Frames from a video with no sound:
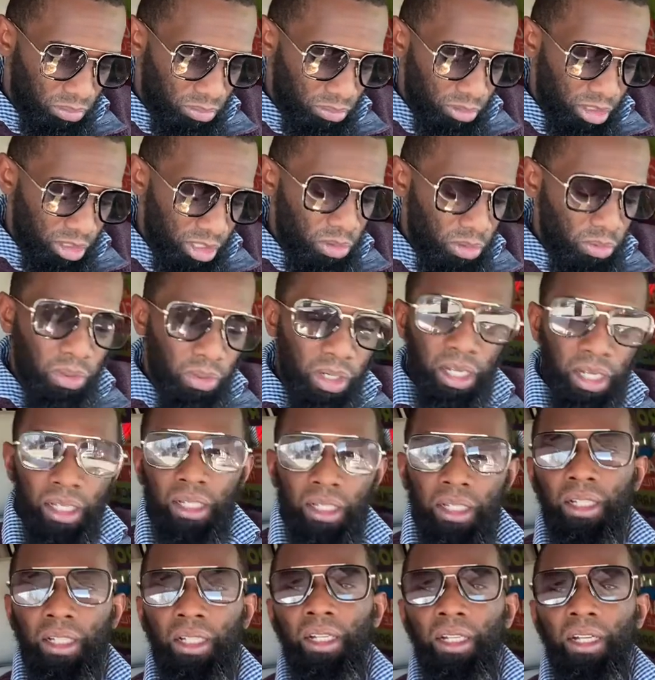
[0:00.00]
He want
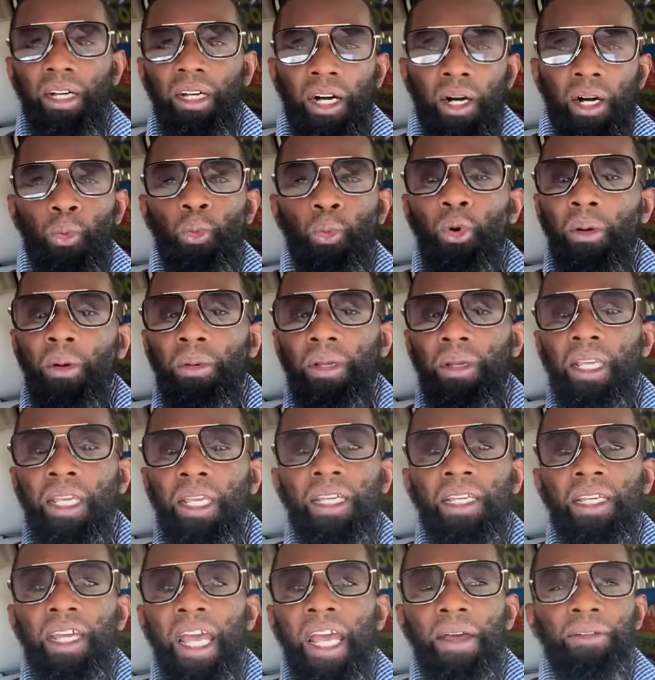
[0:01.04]
a woman he
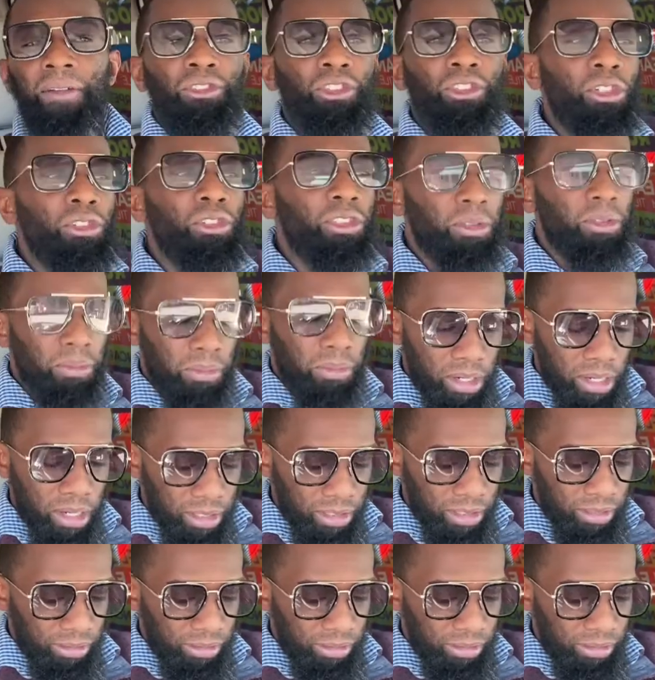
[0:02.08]
can have children by.